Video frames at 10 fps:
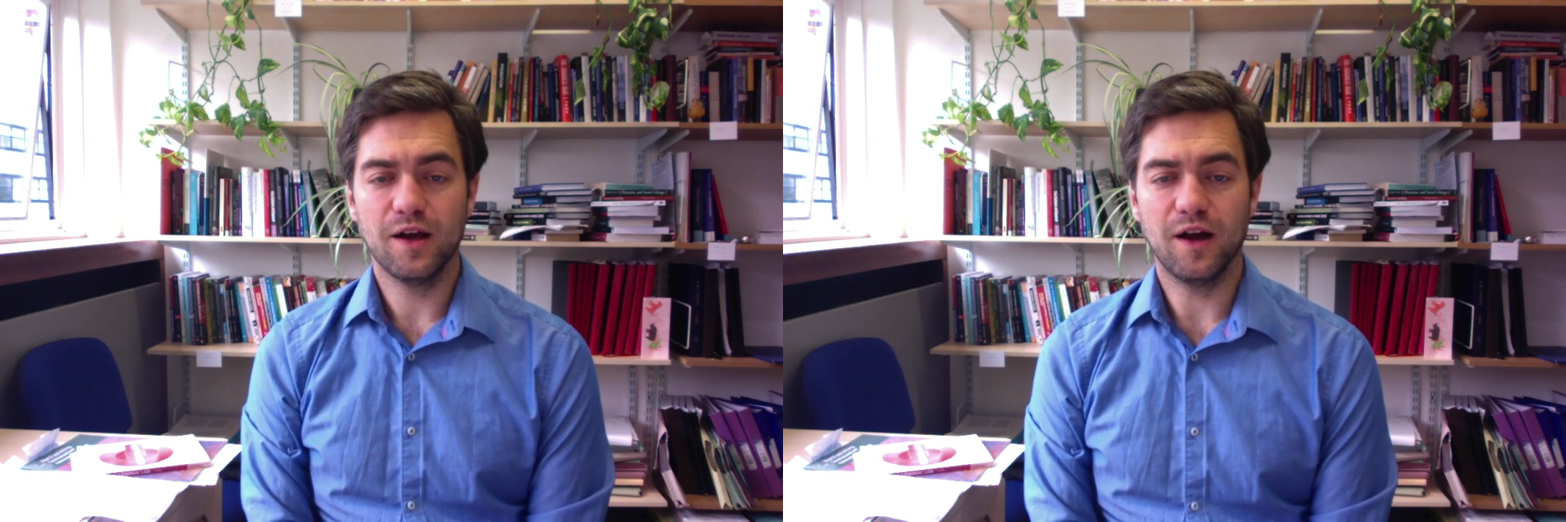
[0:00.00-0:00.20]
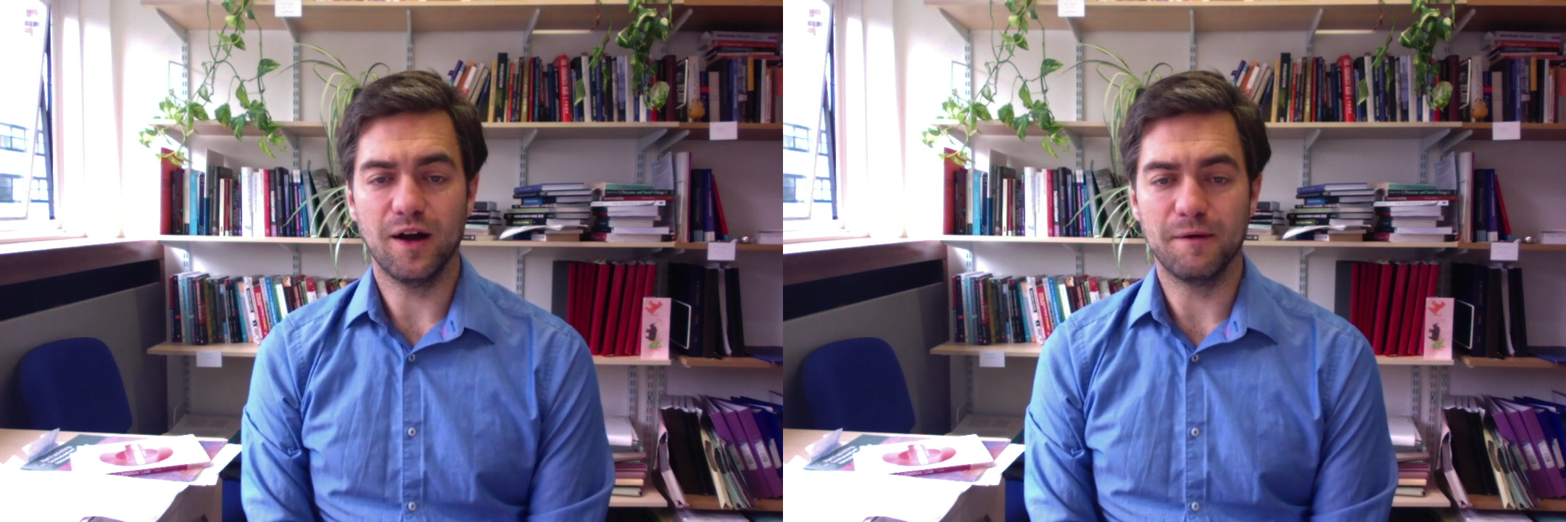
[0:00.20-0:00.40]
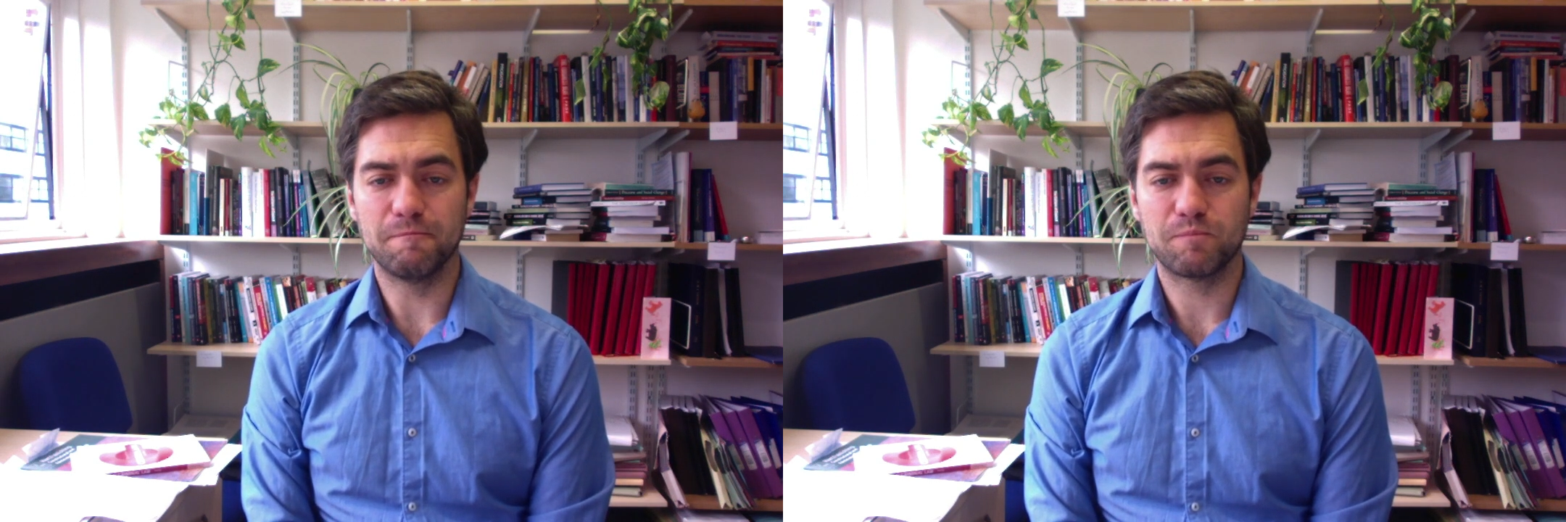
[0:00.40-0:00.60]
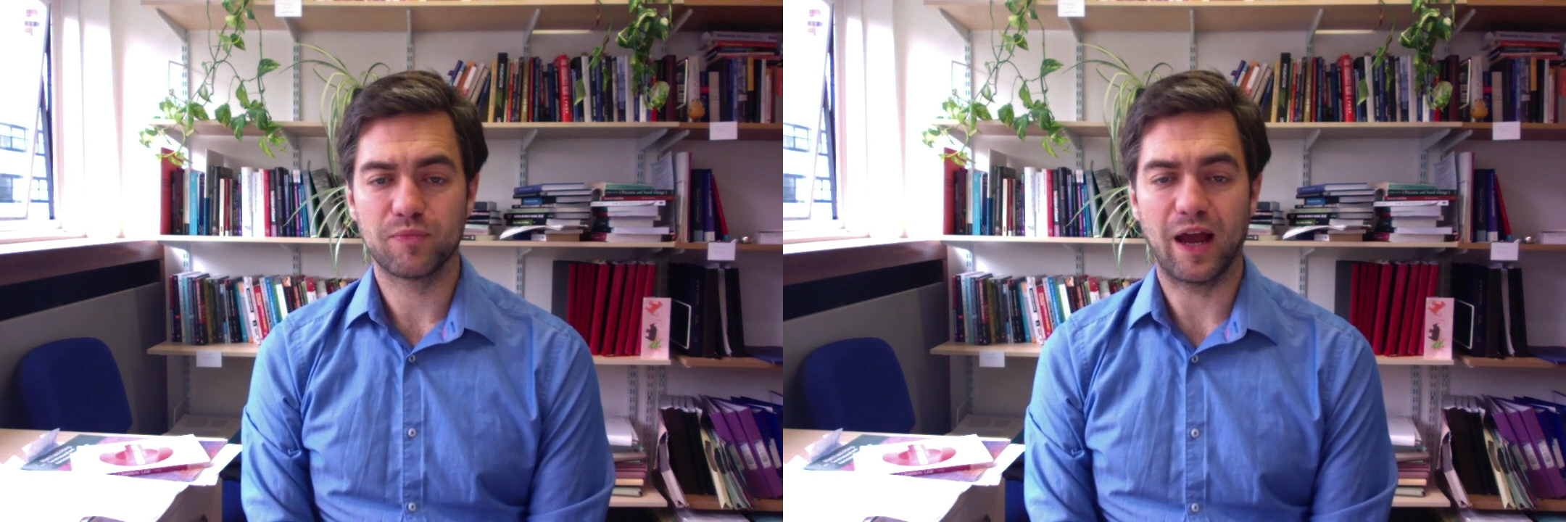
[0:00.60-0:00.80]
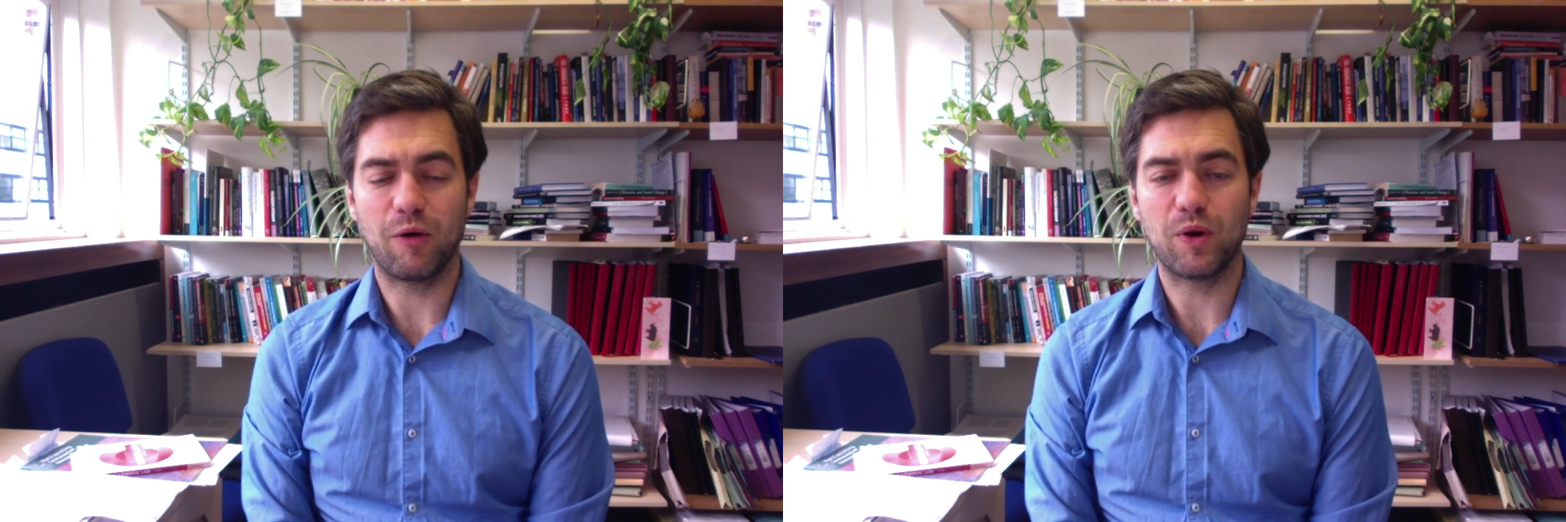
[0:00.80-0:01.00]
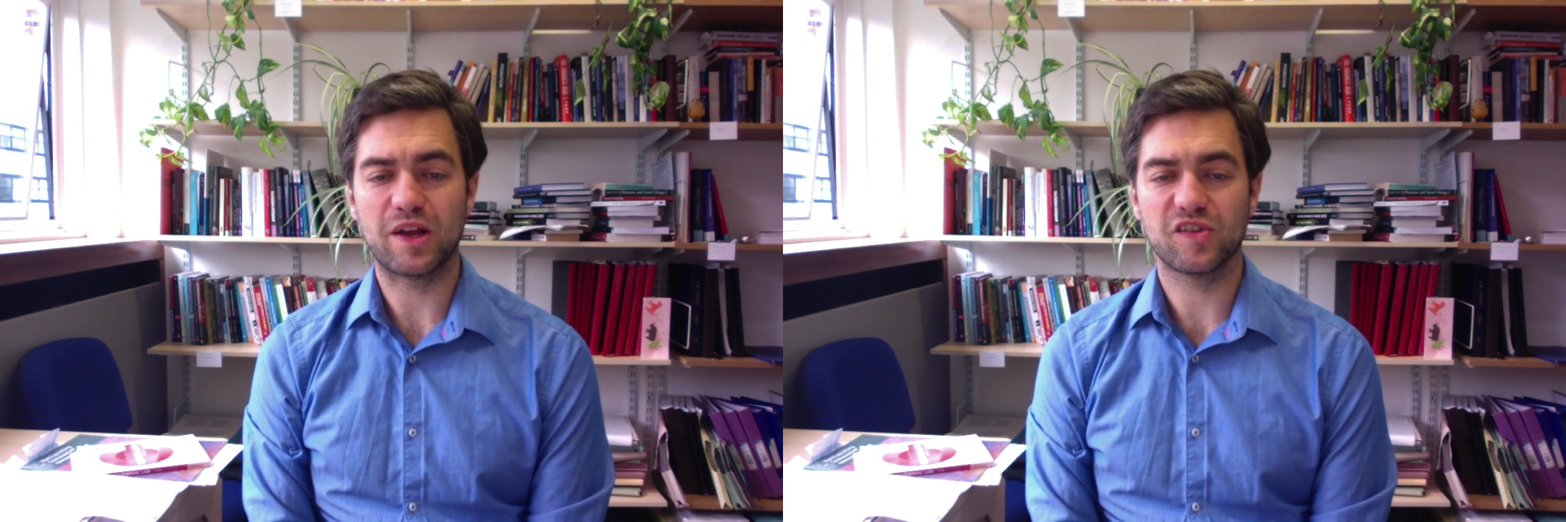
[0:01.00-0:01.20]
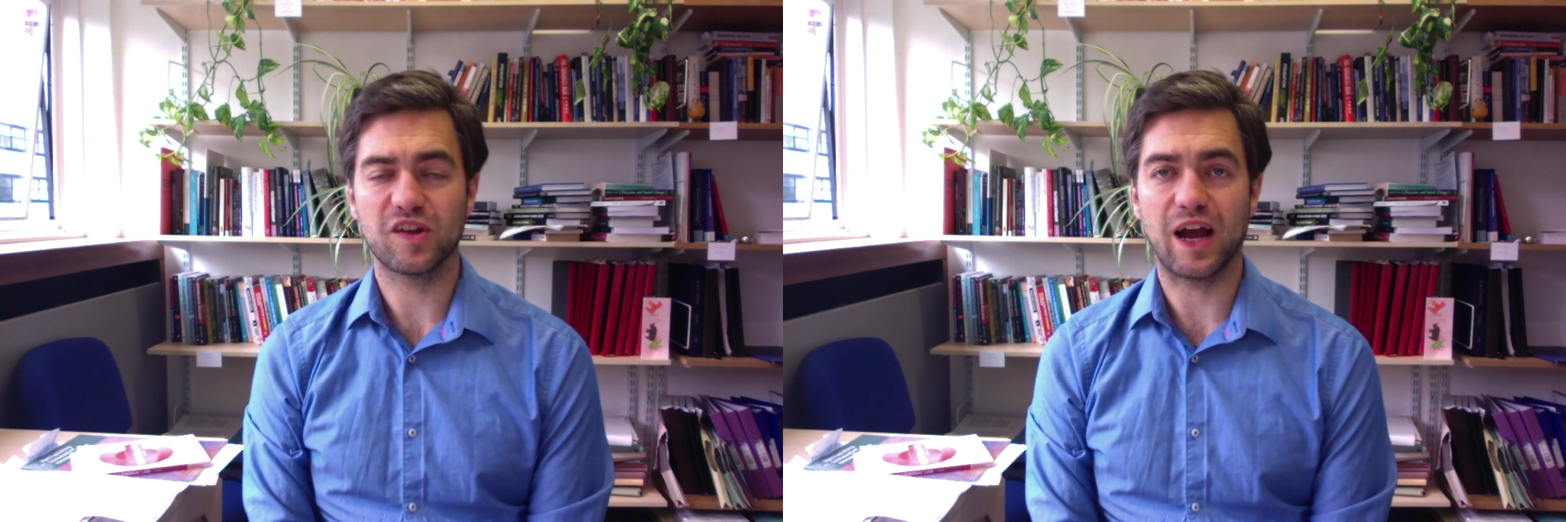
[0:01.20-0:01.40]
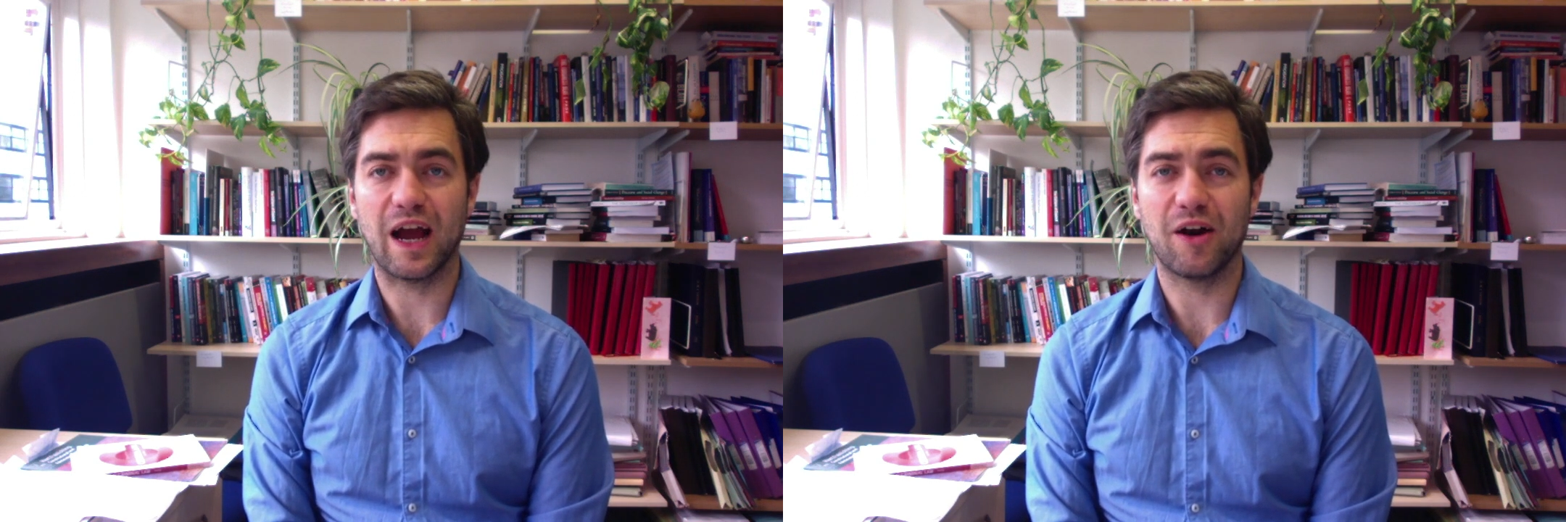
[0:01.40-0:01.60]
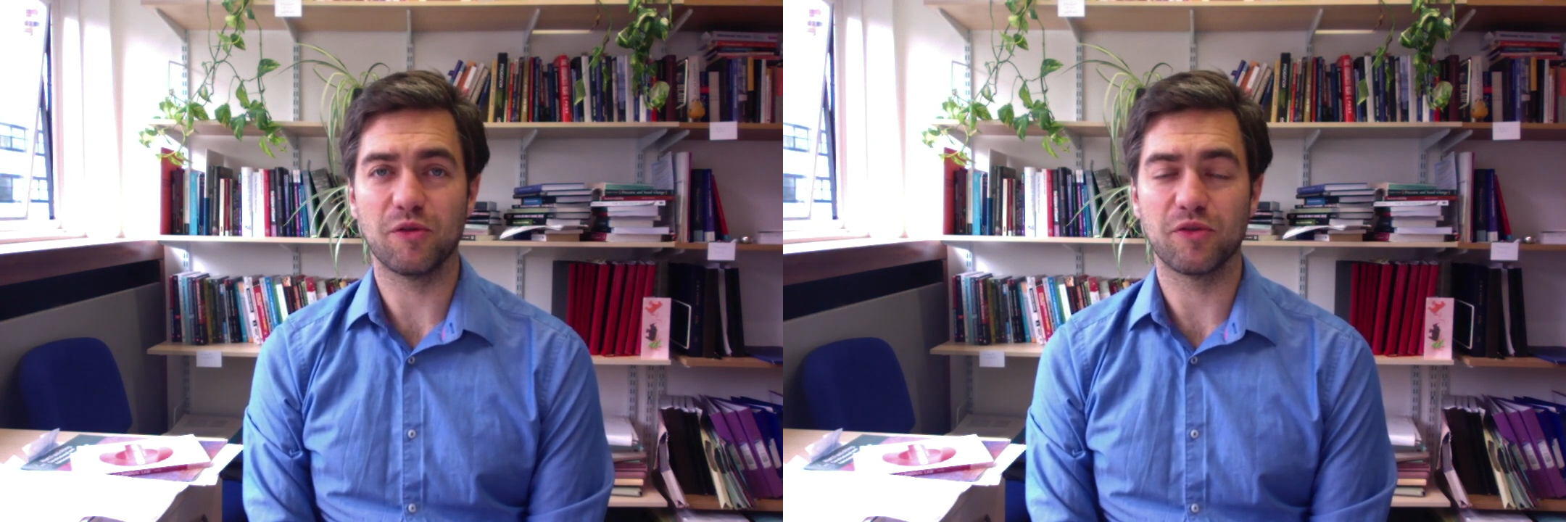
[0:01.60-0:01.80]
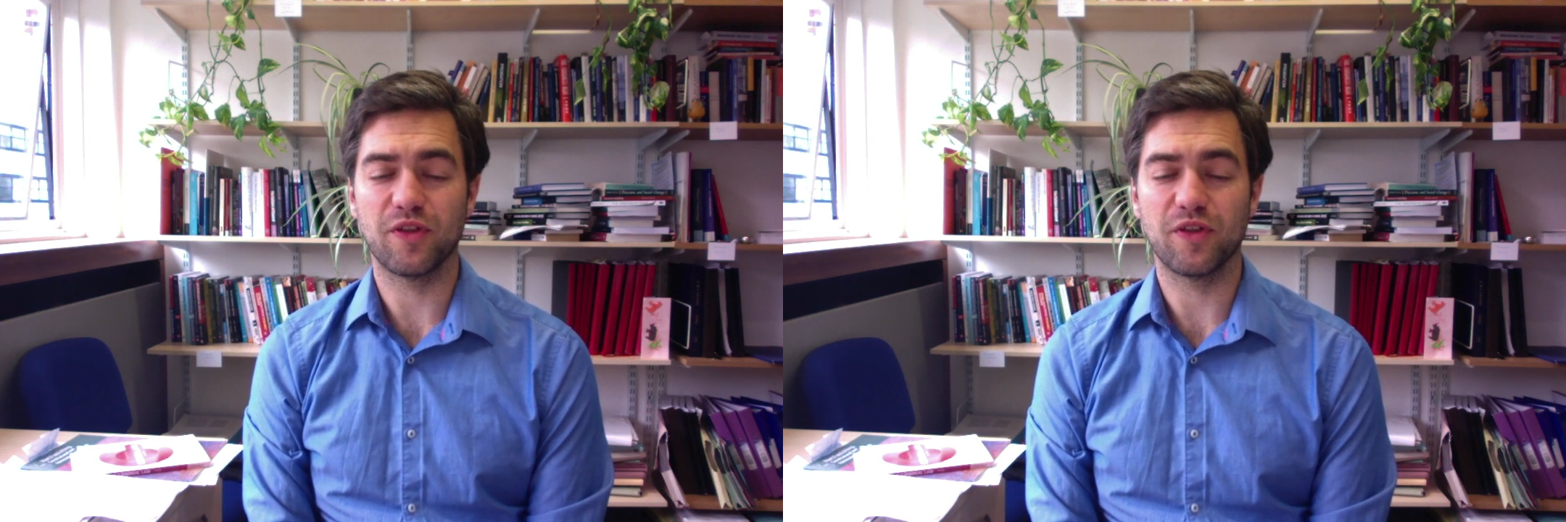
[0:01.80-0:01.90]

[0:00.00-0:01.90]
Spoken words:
and we consider how